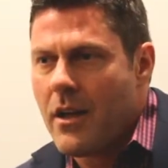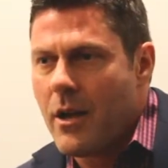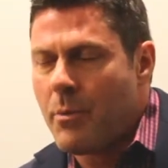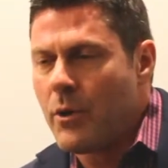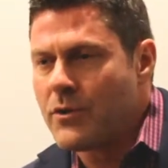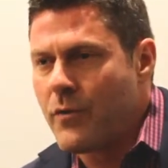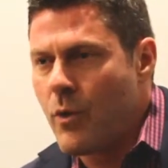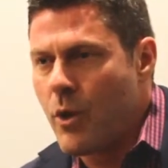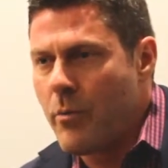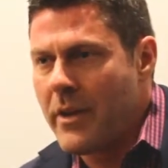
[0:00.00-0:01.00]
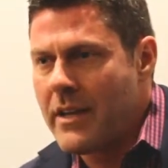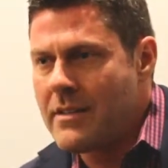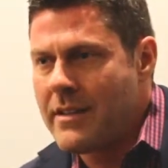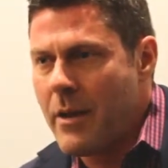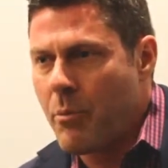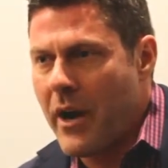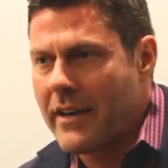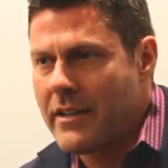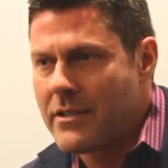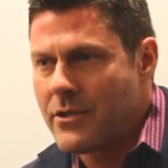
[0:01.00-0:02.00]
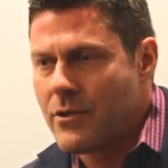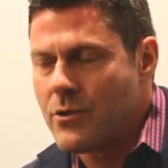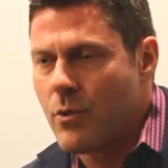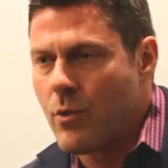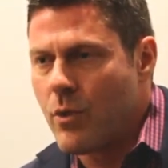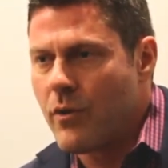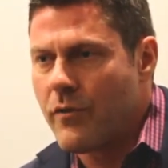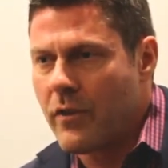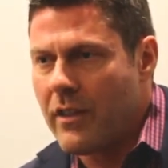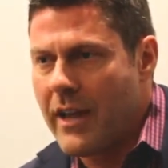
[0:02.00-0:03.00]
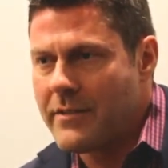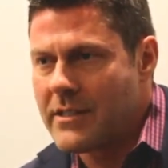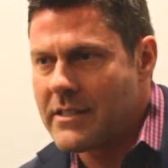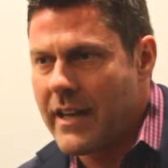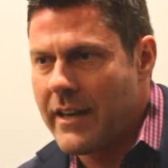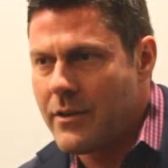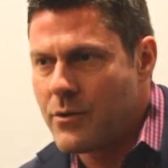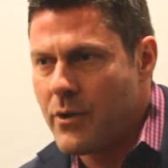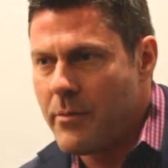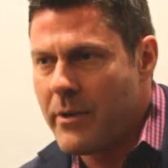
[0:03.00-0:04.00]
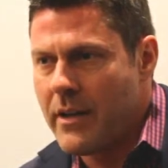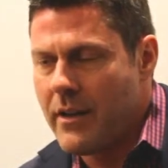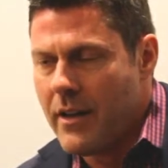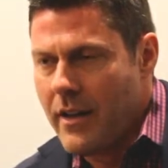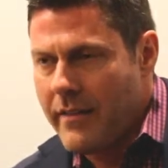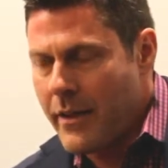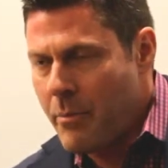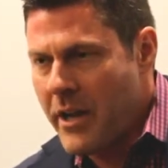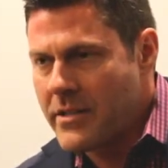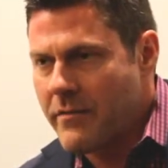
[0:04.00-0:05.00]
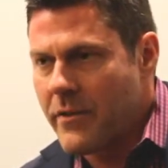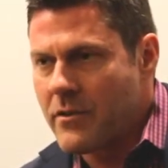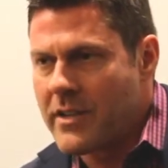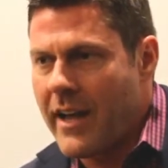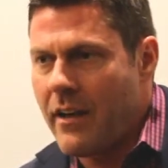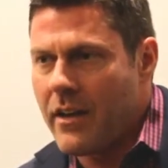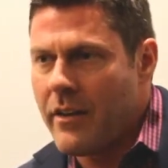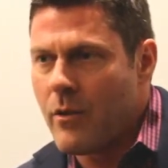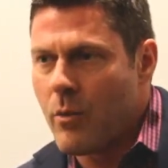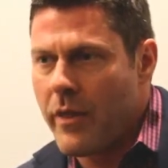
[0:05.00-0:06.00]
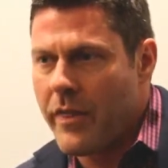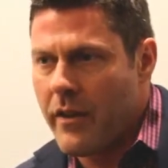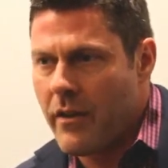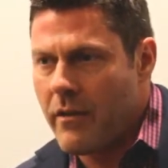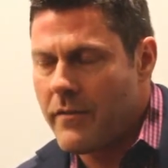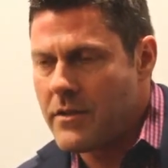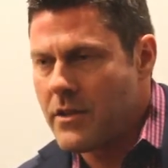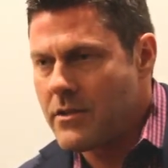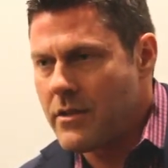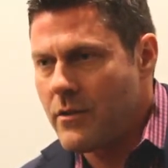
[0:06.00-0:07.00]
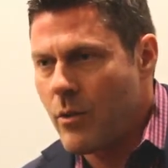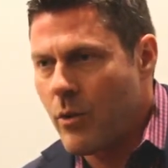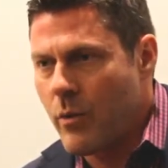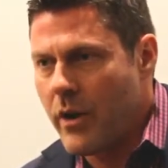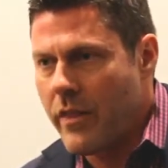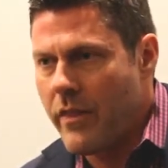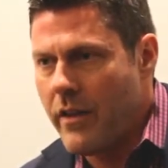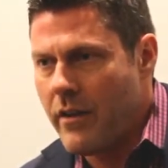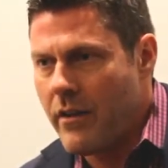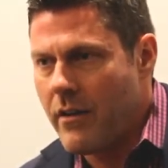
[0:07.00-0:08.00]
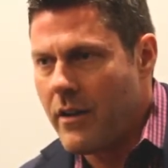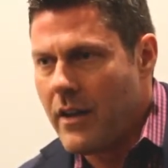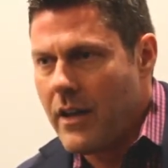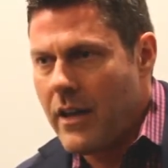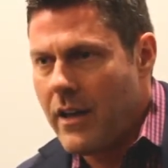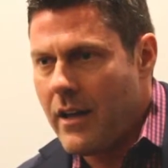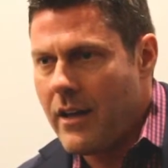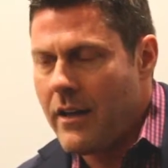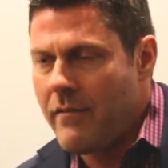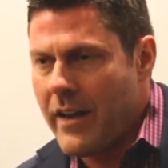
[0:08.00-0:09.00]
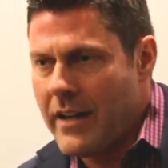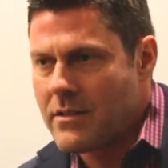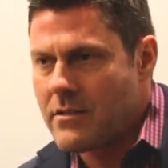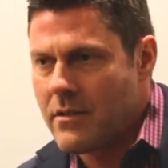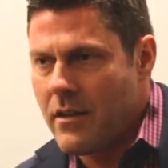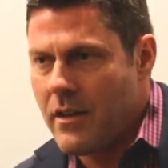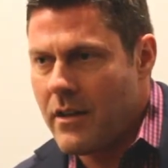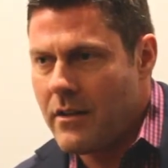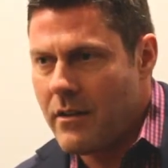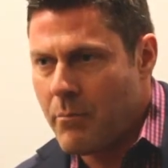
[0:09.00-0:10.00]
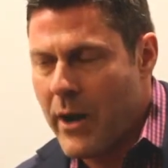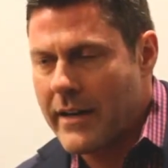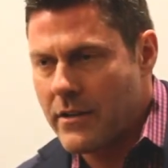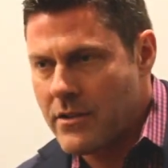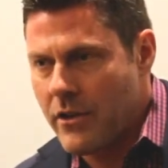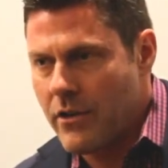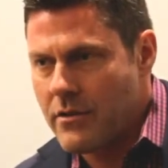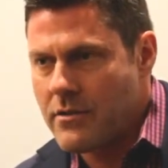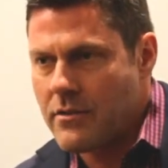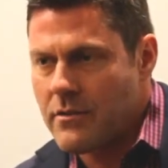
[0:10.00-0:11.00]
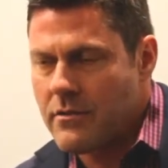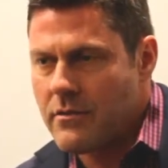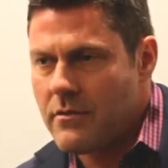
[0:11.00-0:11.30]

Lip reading: A pulse form is a practitioner's order for life-sustaining treatment that the patient fills out either with their physician or with their advanced practice nurse.